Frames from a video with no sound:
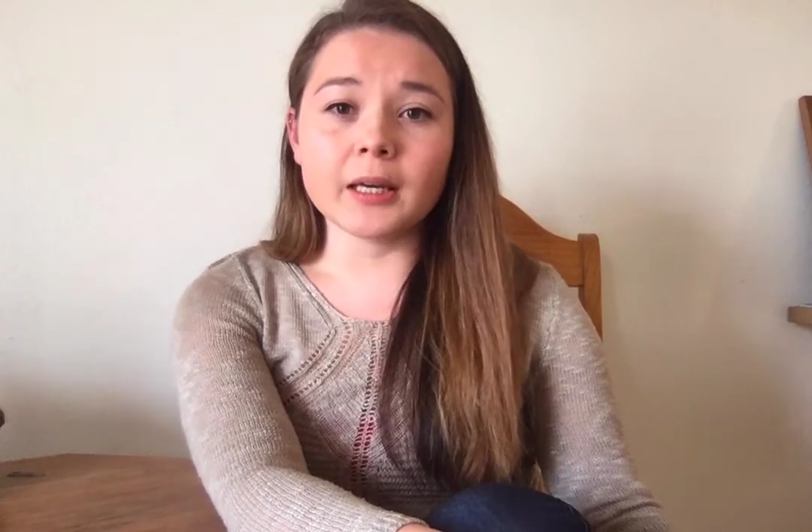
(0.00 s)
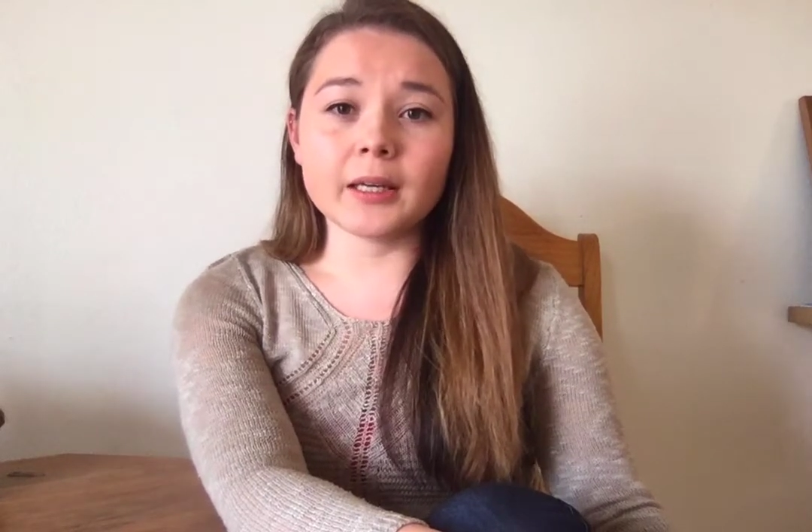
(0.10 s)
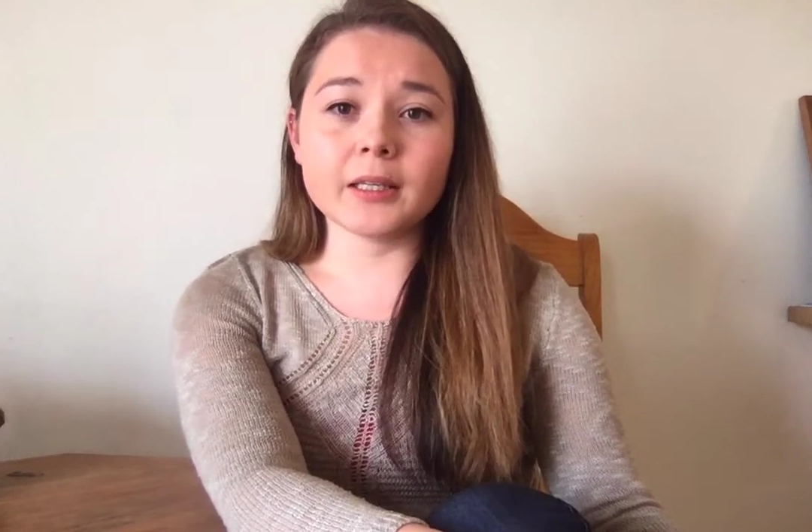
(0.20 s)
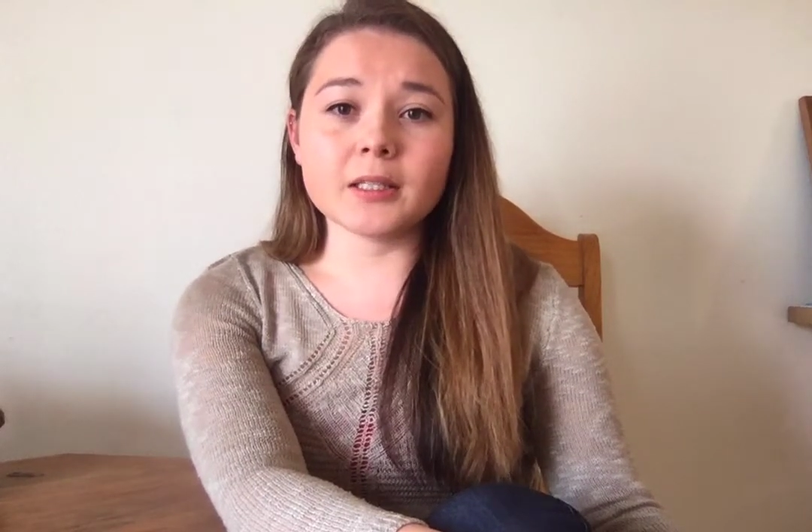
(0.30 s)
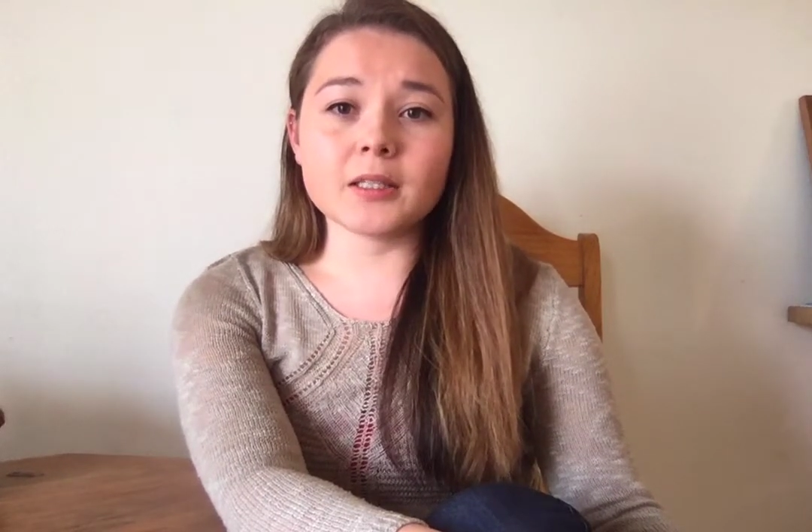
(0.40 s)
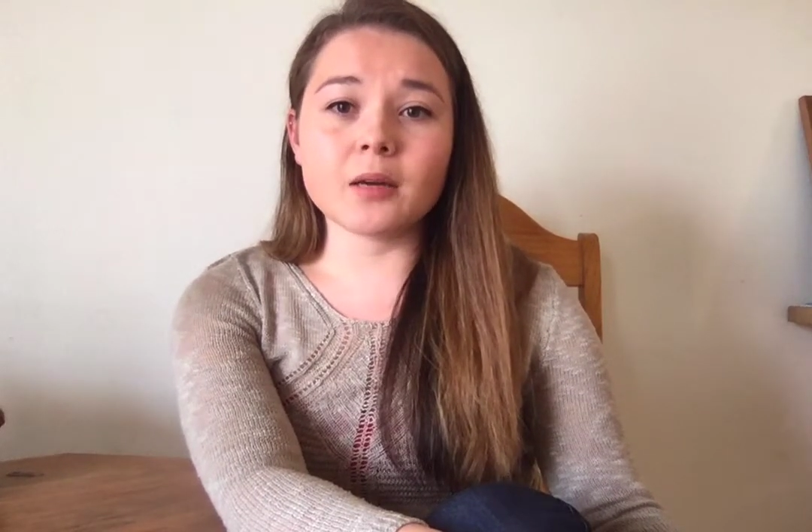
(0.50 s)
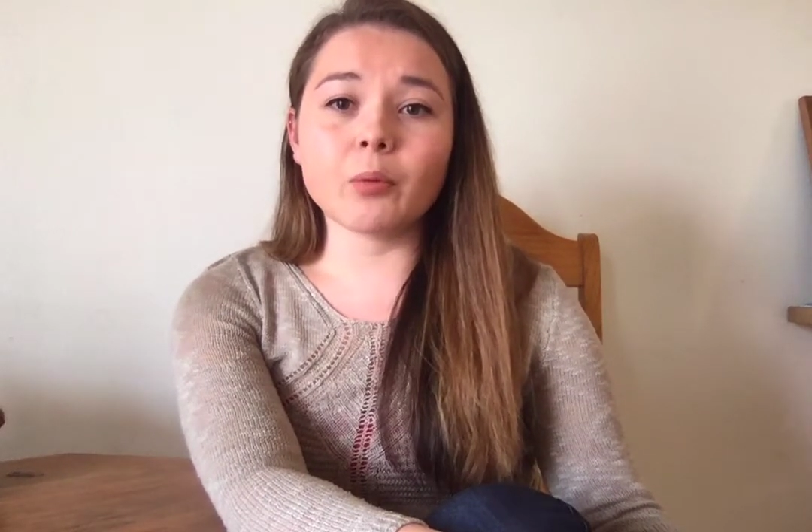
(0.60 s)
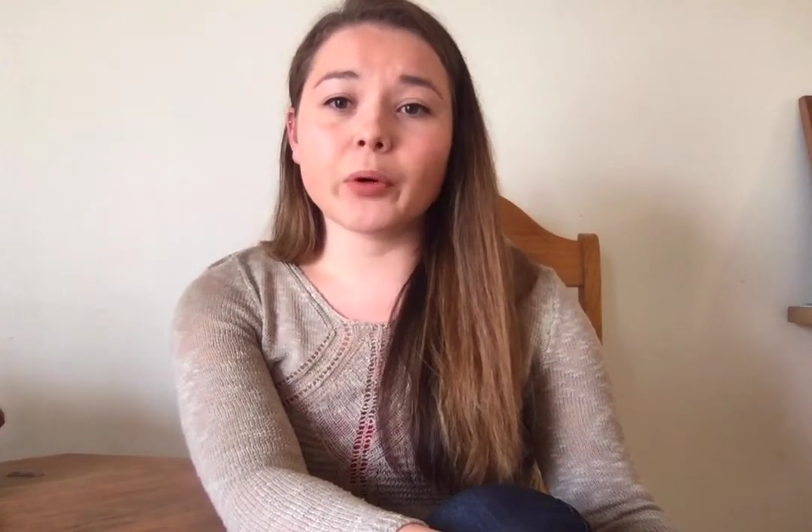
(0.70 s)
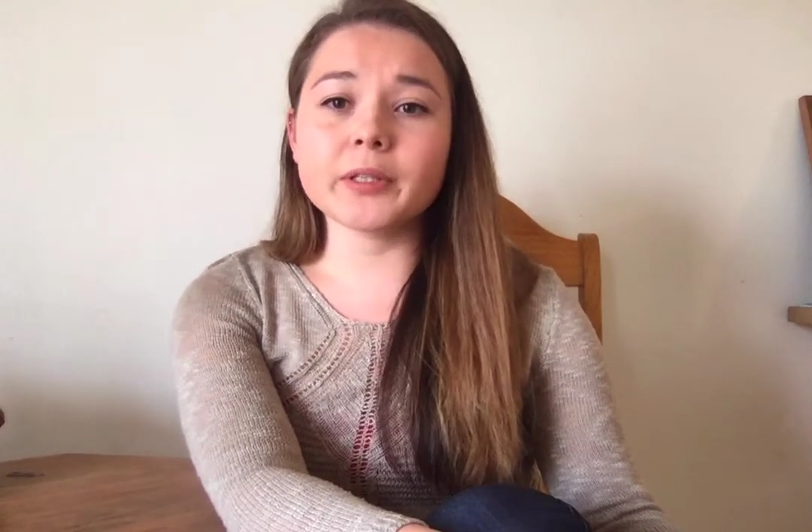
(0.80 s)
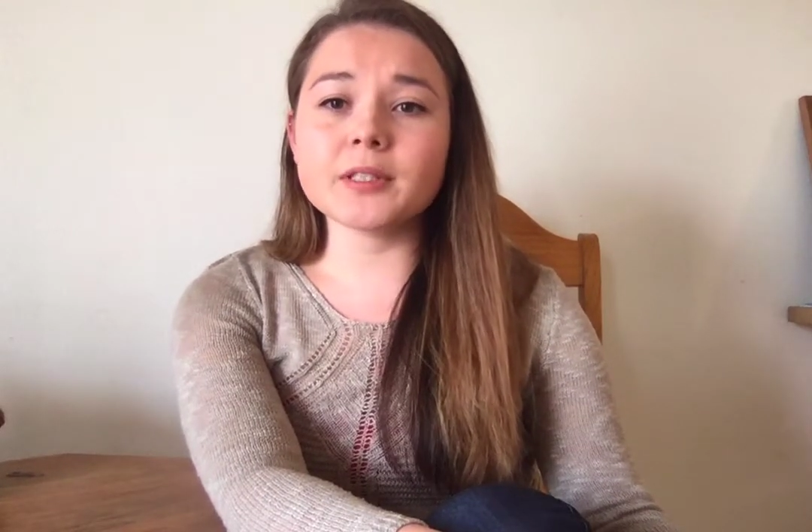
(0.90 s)
is the
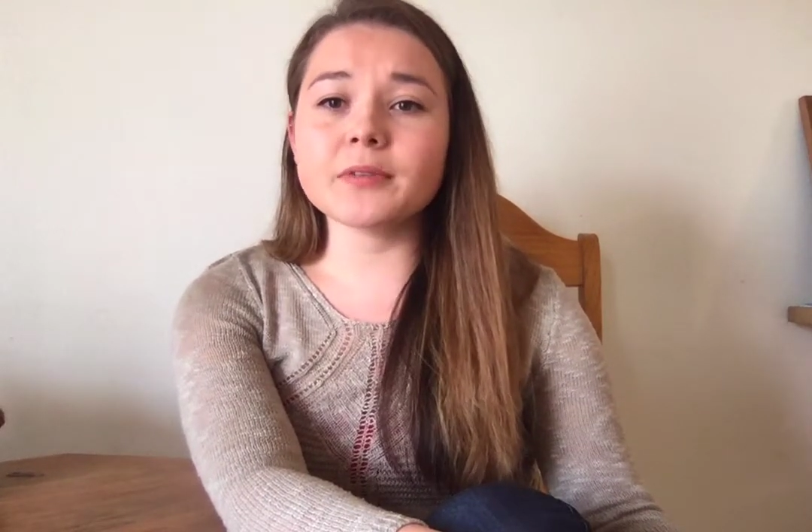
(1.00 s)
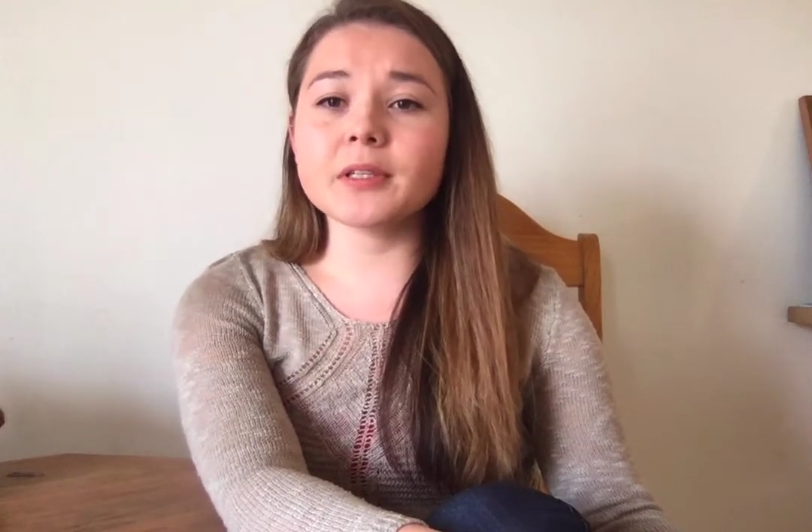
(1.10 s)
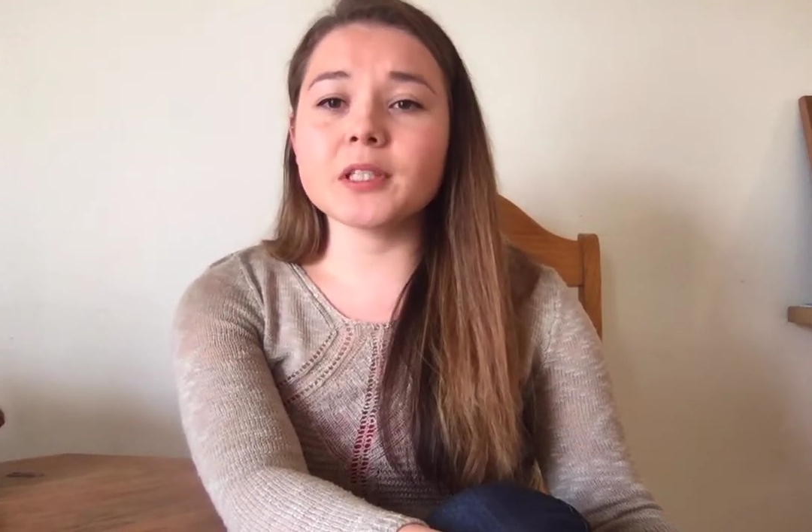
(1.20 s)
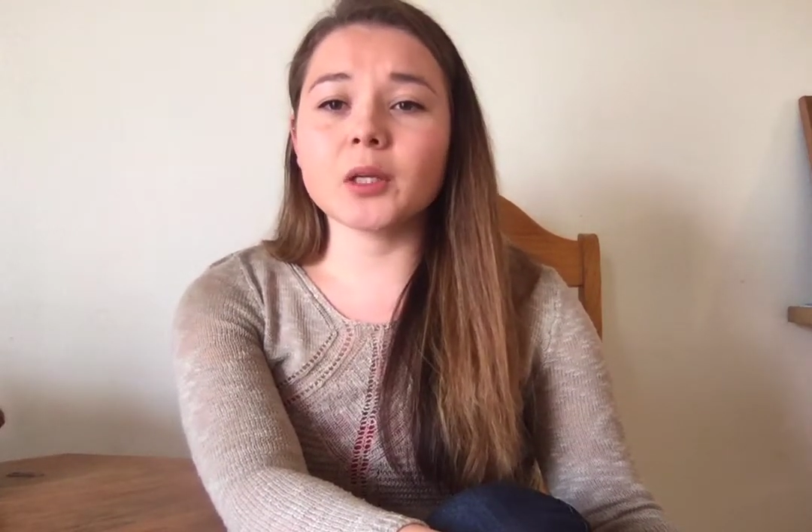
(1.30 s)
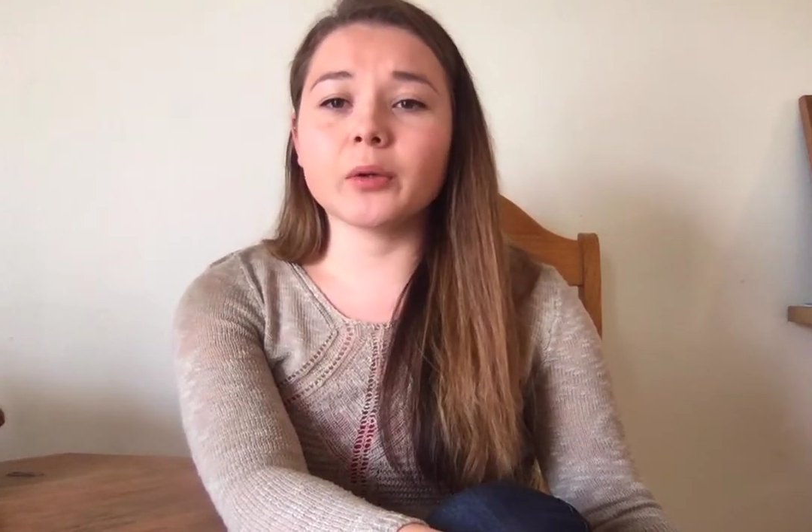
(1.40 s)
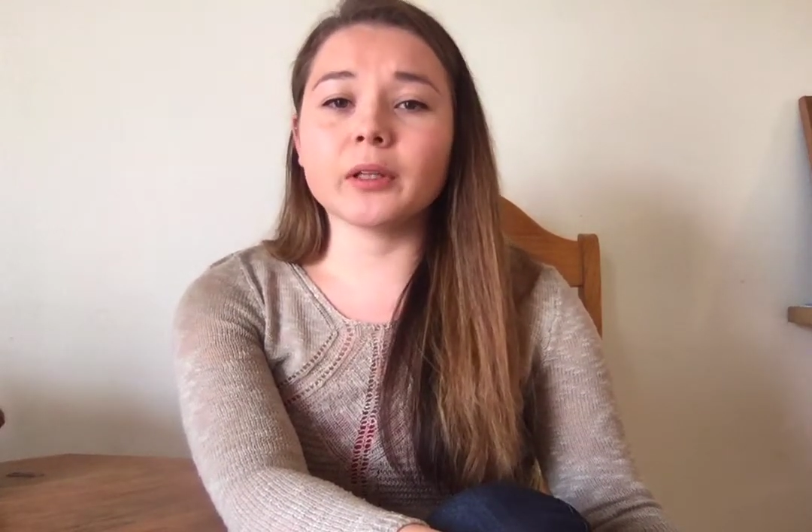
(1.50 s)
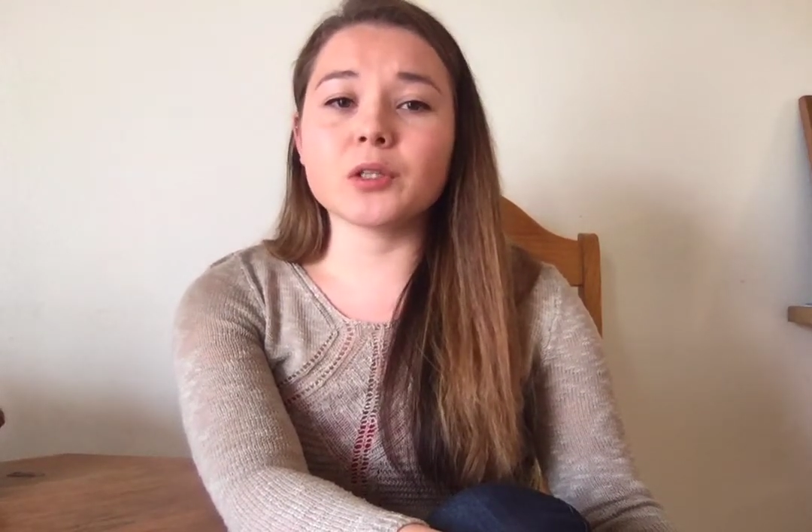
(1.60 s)
importance of continually